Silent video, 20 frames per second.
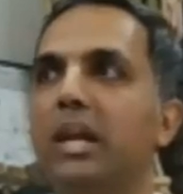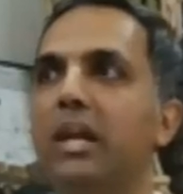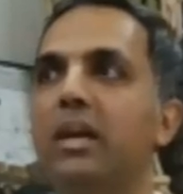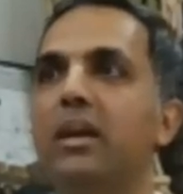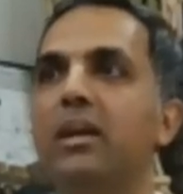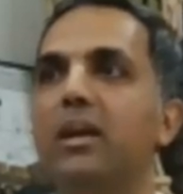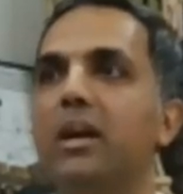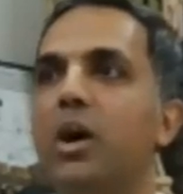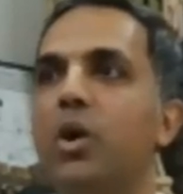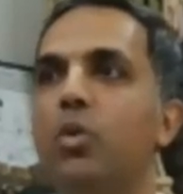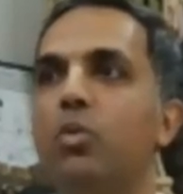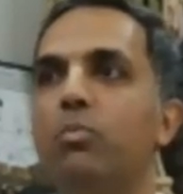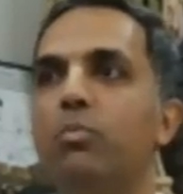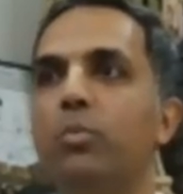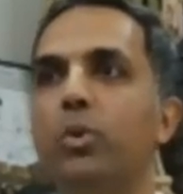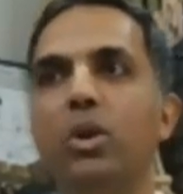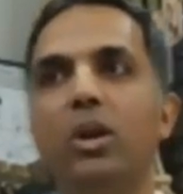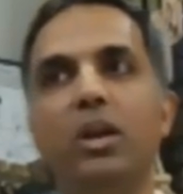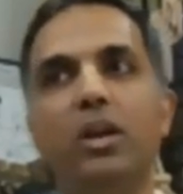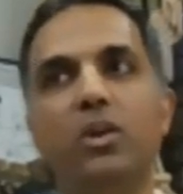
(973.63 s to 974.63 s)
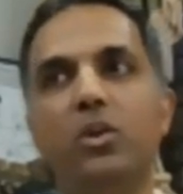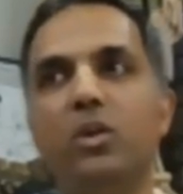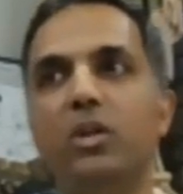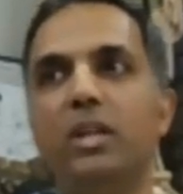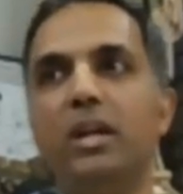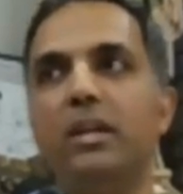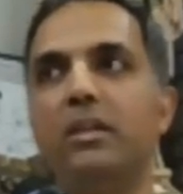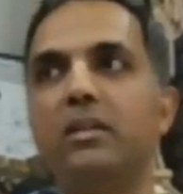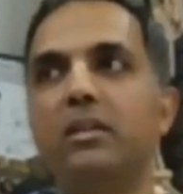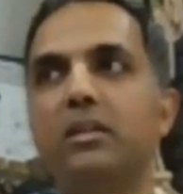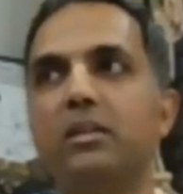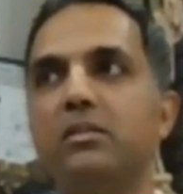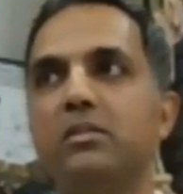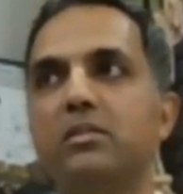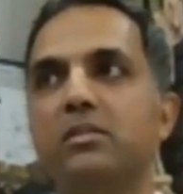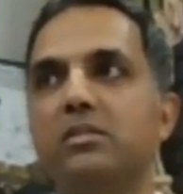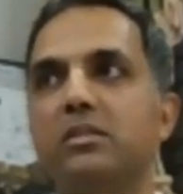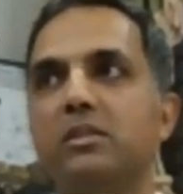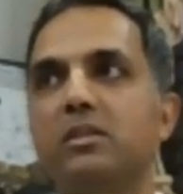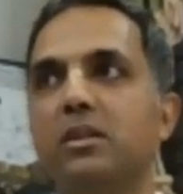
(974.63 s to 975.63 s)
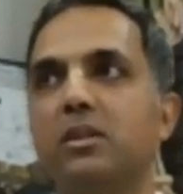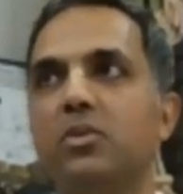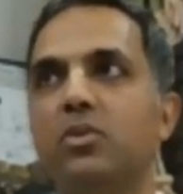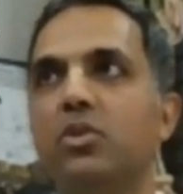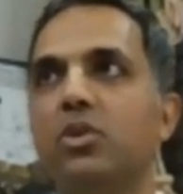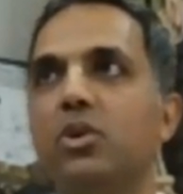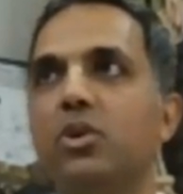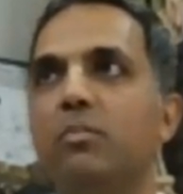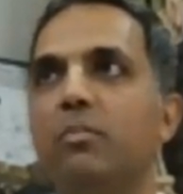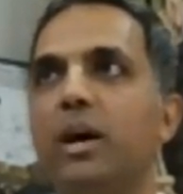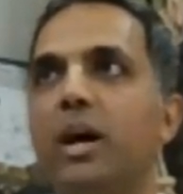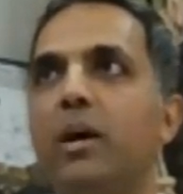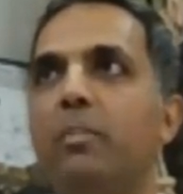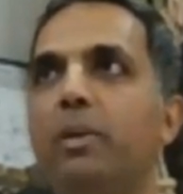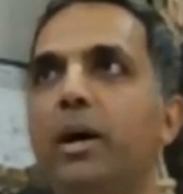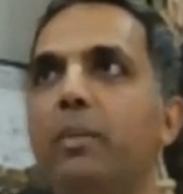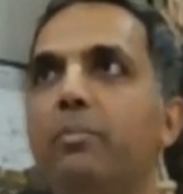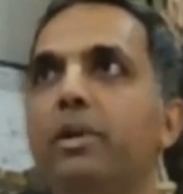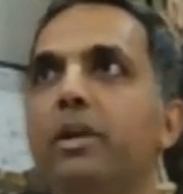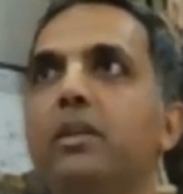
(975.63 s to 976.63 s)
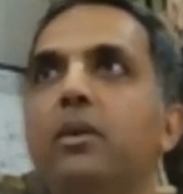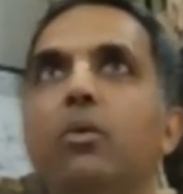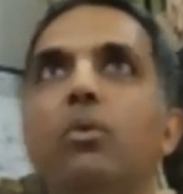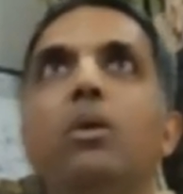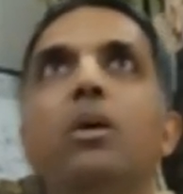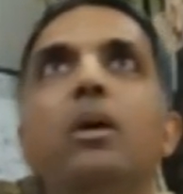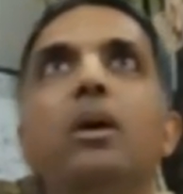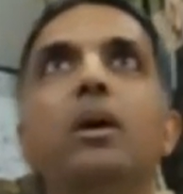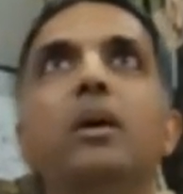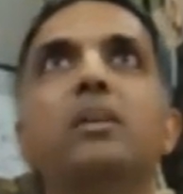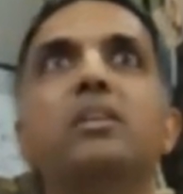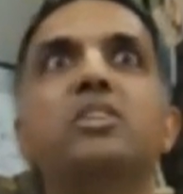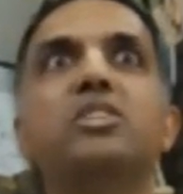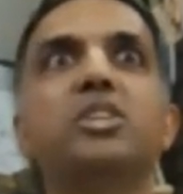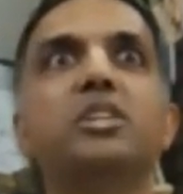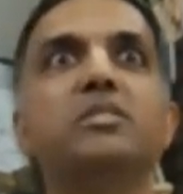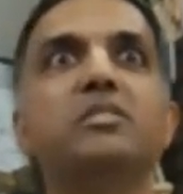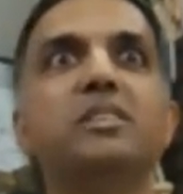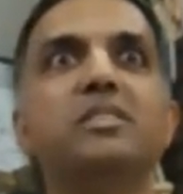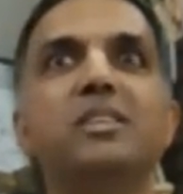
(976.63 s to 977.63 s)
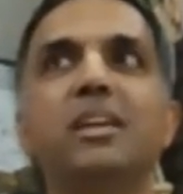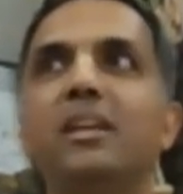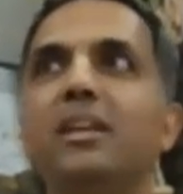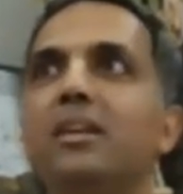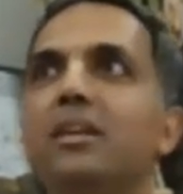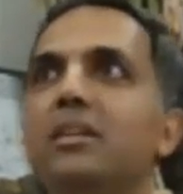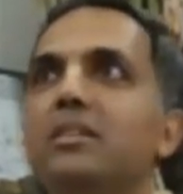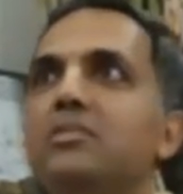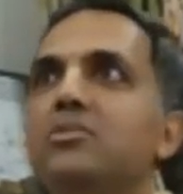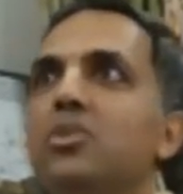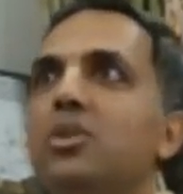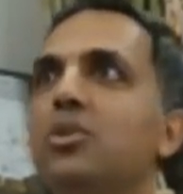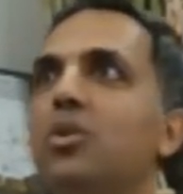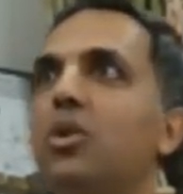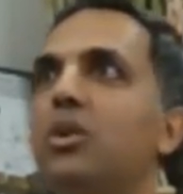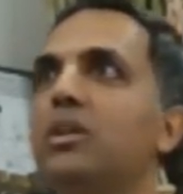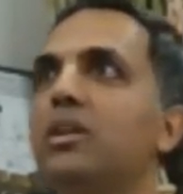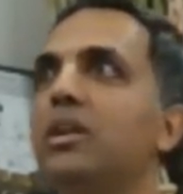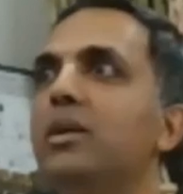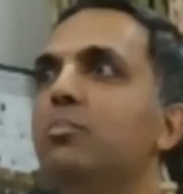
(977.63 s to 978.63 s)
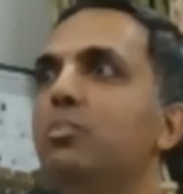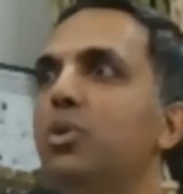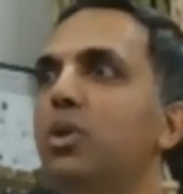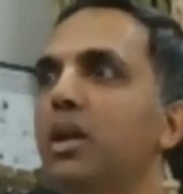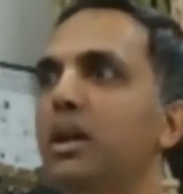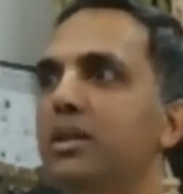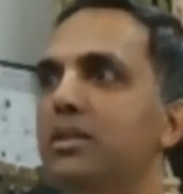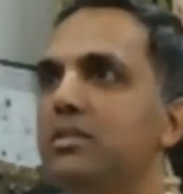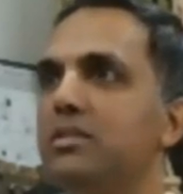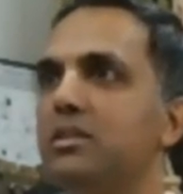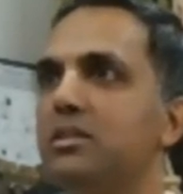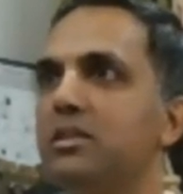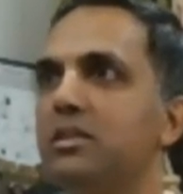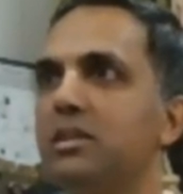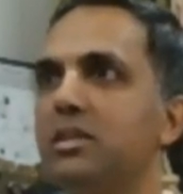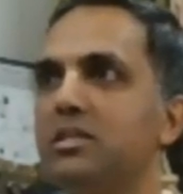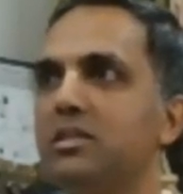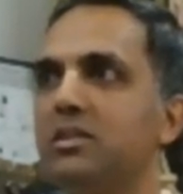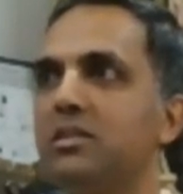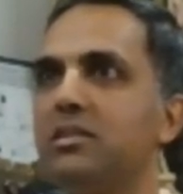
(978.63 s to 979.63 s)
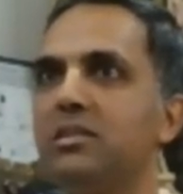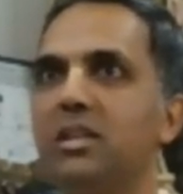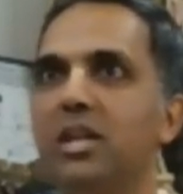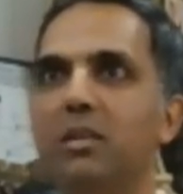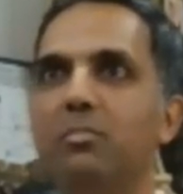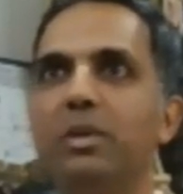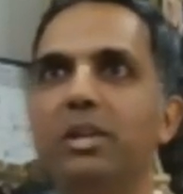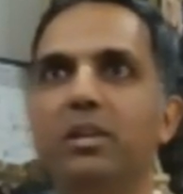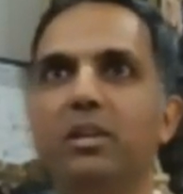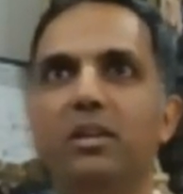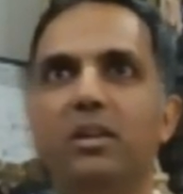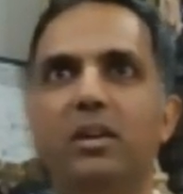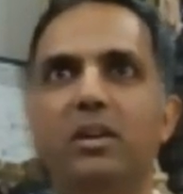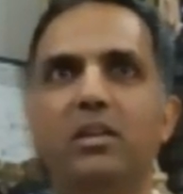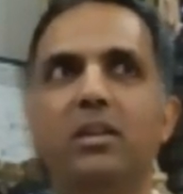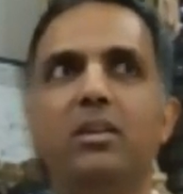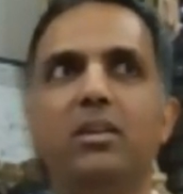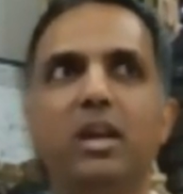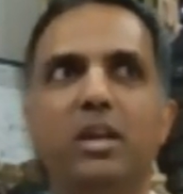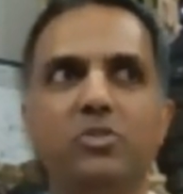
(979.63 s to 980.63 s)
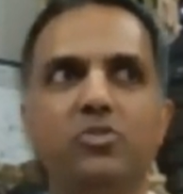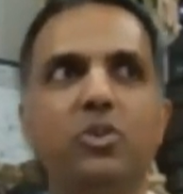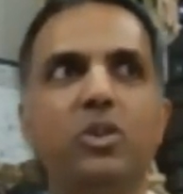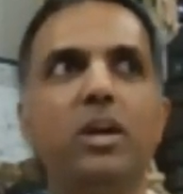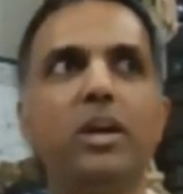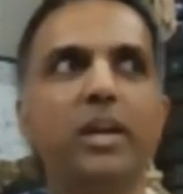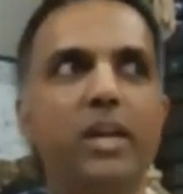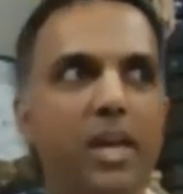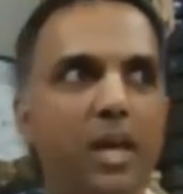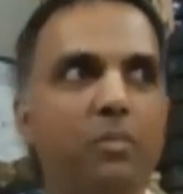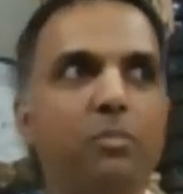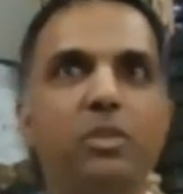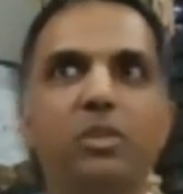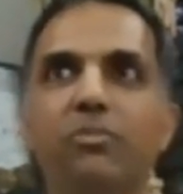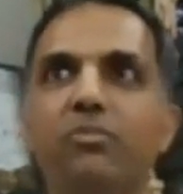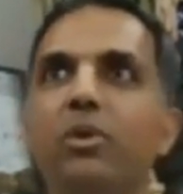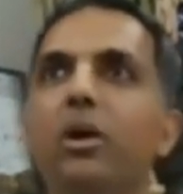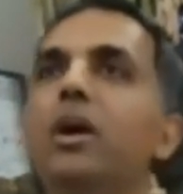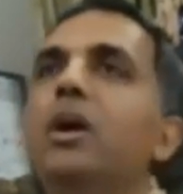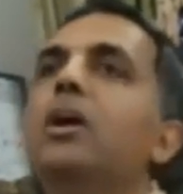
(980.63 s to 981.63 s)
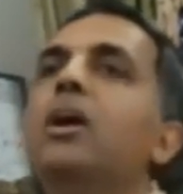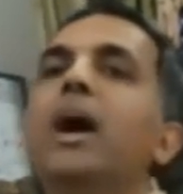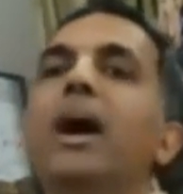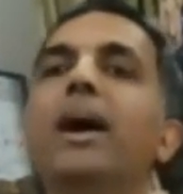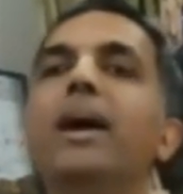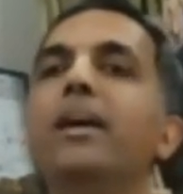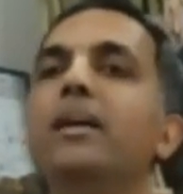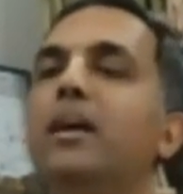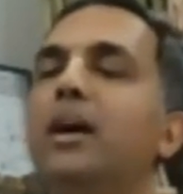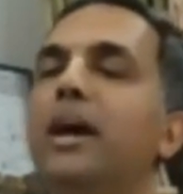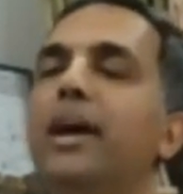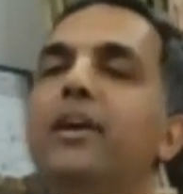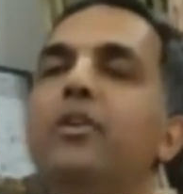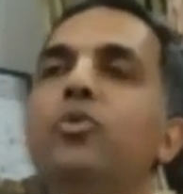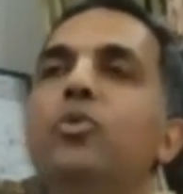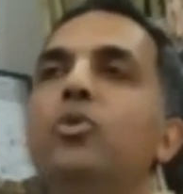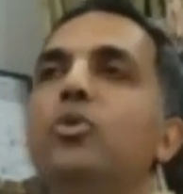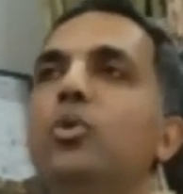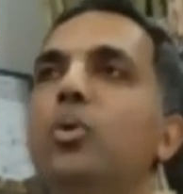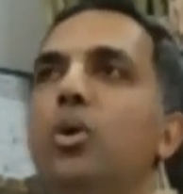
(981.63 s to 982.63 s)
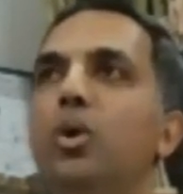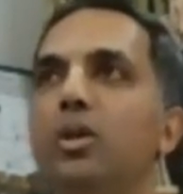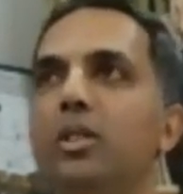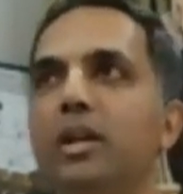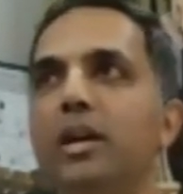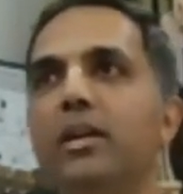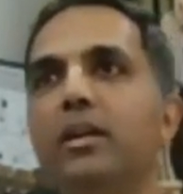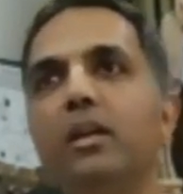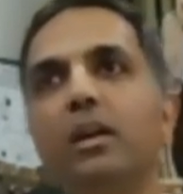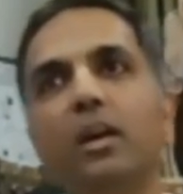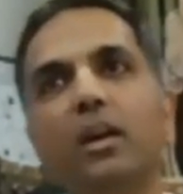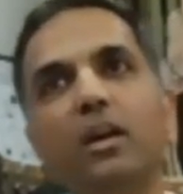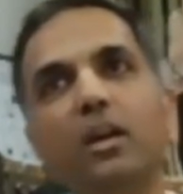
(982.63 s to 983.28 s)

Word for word: Killing cow, bull, and all that is, uh, you know, you're a Mahapapi now. Krishna says, He's not ordinary bull, he's a, he's a demon. Uh, he, Asura came in the. I, I don't know all that.